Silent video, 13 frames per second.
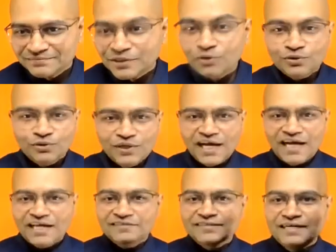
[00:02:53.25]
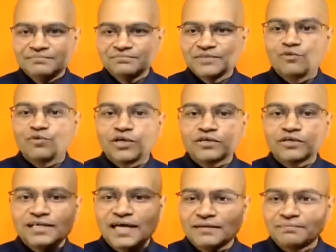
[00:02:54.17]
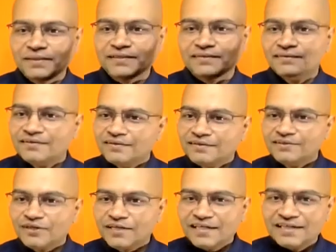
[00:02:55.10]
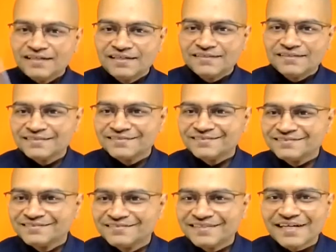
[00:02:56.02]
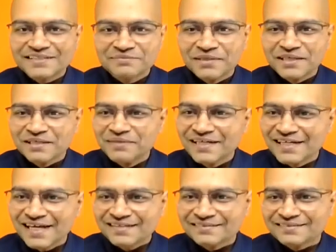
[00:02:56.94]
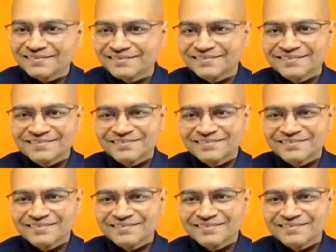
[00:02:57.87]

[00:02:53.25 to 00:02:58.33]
Corona has come. Now, what will happen? Your inhalation starts becoming less.